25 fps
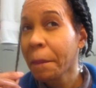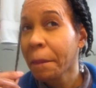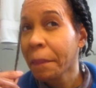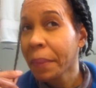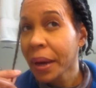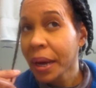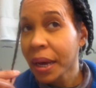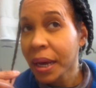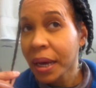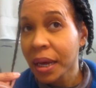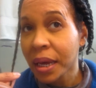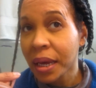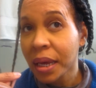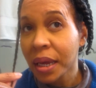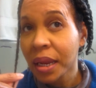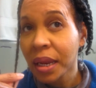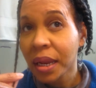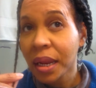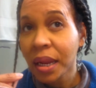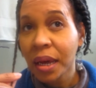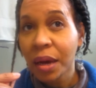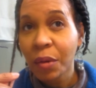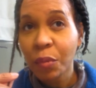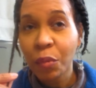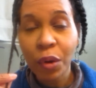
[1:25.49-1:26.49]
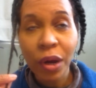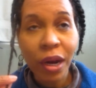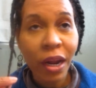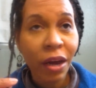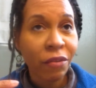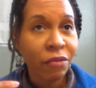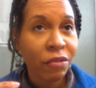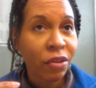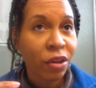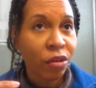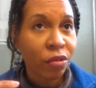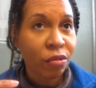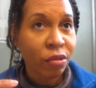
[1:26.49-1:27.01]
But what
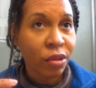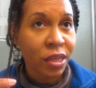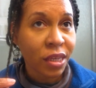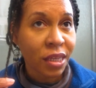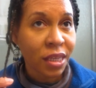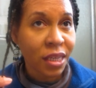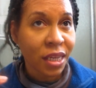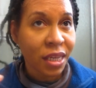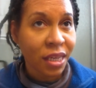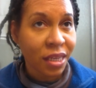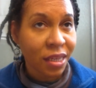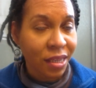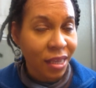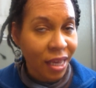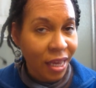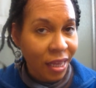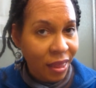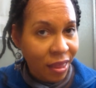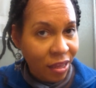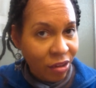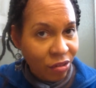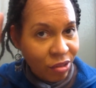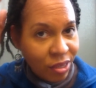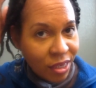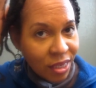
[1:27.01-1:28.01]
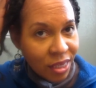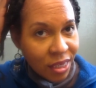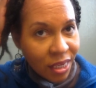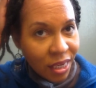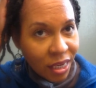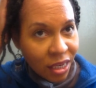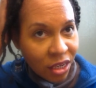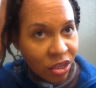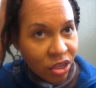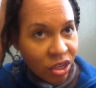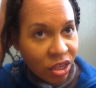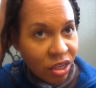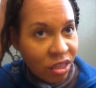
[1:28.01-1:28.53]
I've noticed is that there's
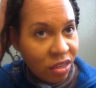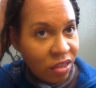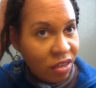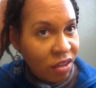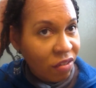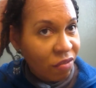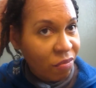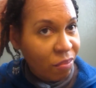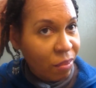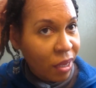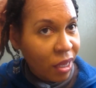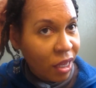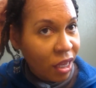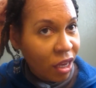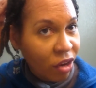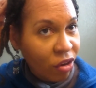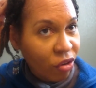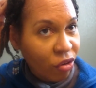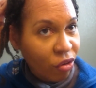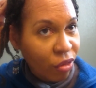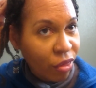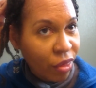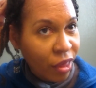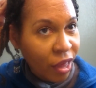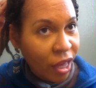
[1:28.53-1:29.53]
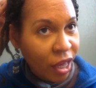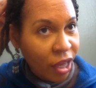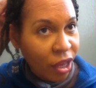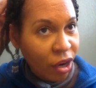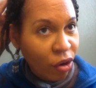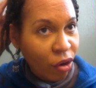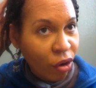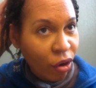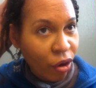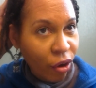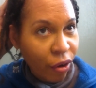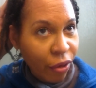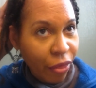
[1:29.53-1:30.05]
sections of my hair that
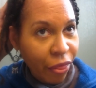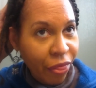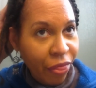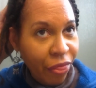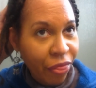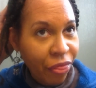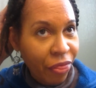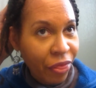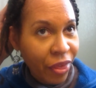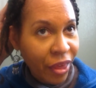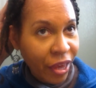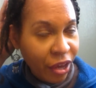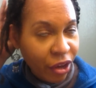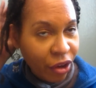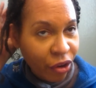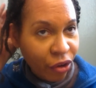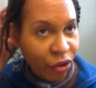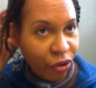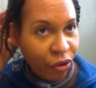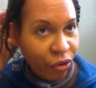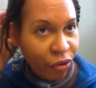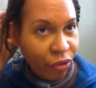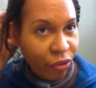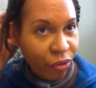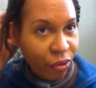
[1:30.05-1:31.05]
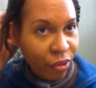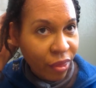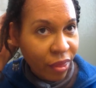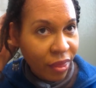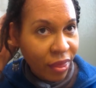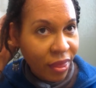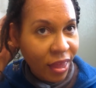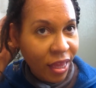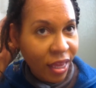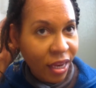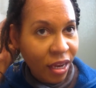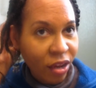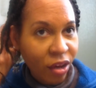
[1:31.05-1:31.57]
are thicker
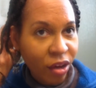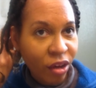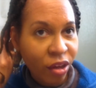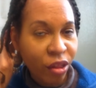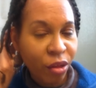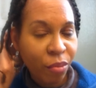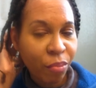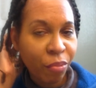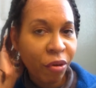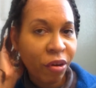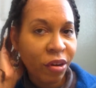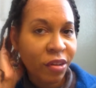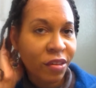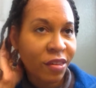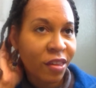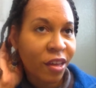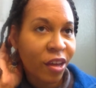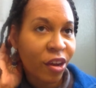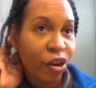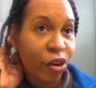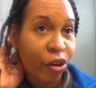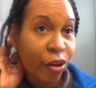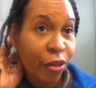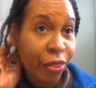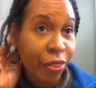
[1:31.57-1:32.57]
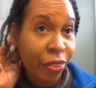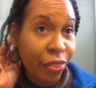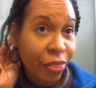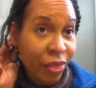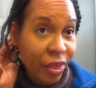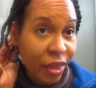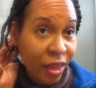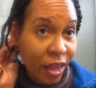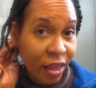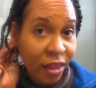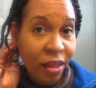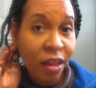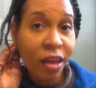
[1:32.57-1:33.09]
than other parts that are
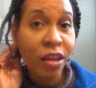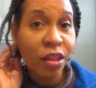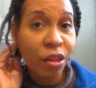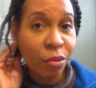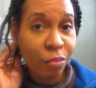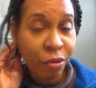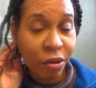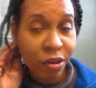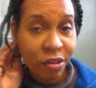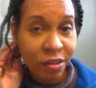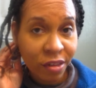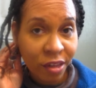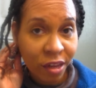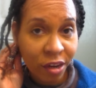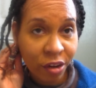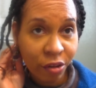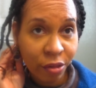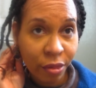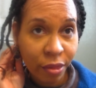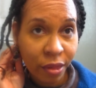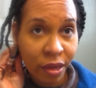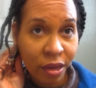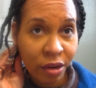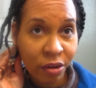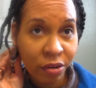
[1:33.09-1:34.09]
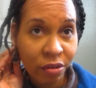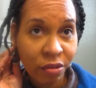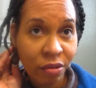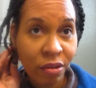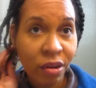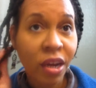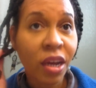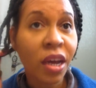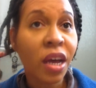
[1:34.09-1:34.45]
thinner.